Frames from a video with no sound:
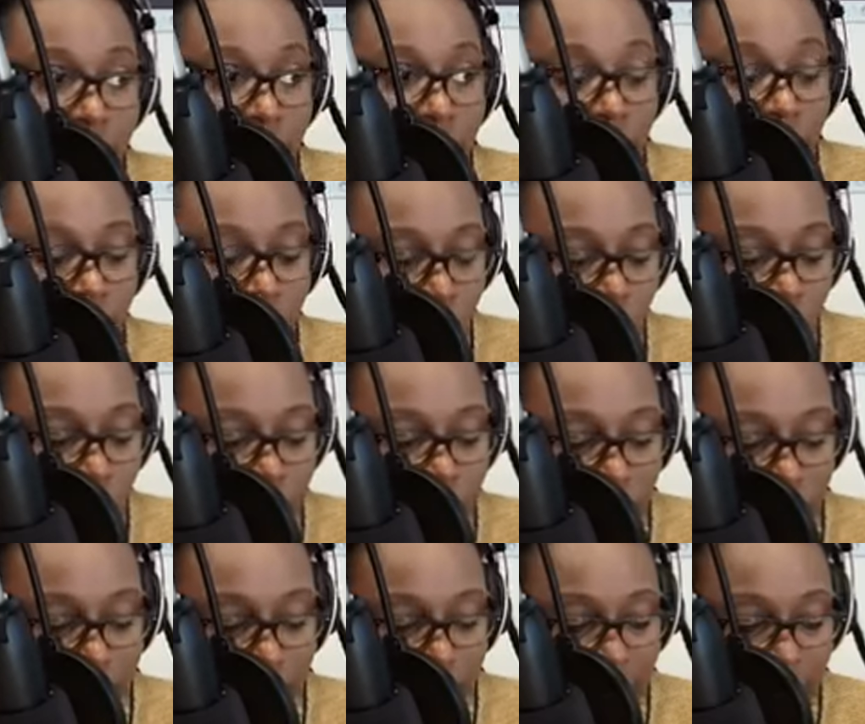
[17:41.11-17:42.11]
You can call us on
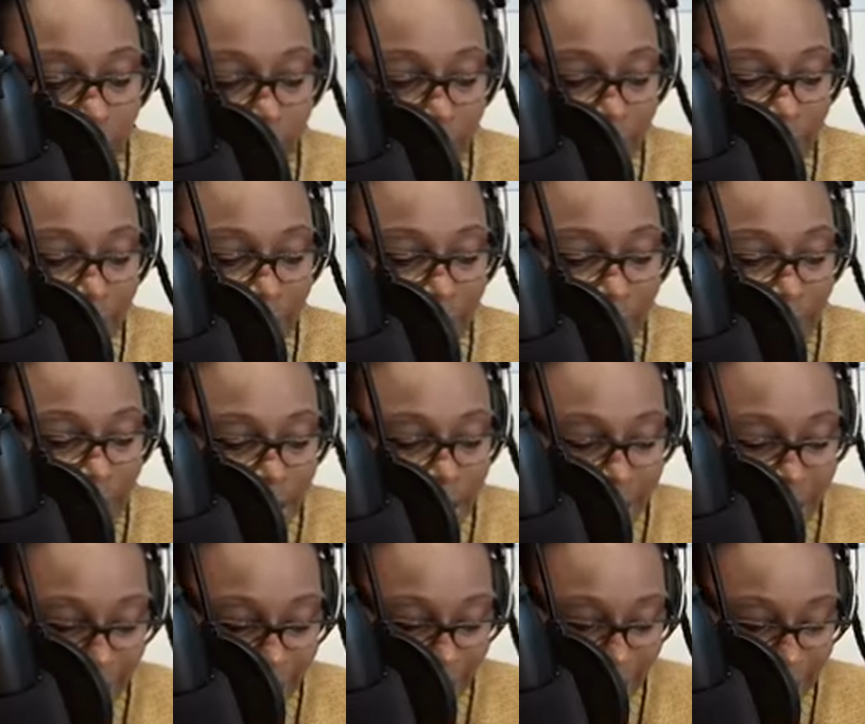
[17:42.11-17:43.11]
that number to
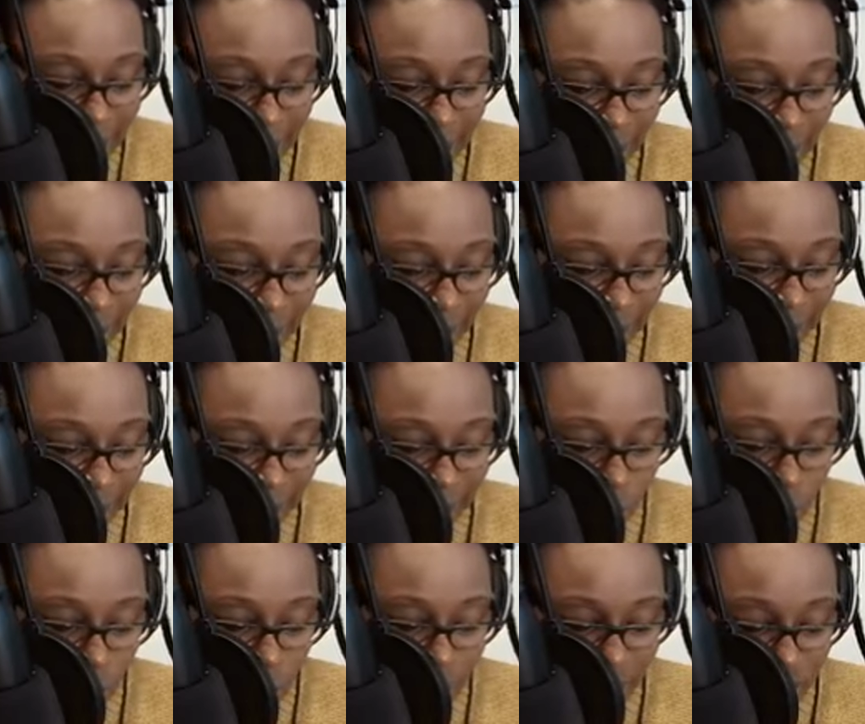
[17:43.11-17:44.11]
ask any
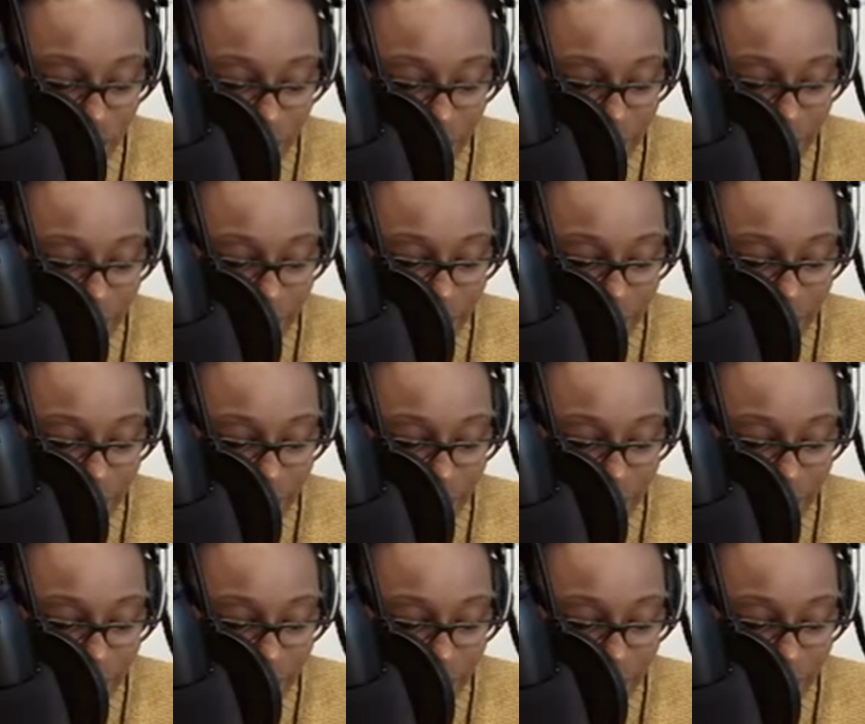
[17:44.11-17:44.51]
question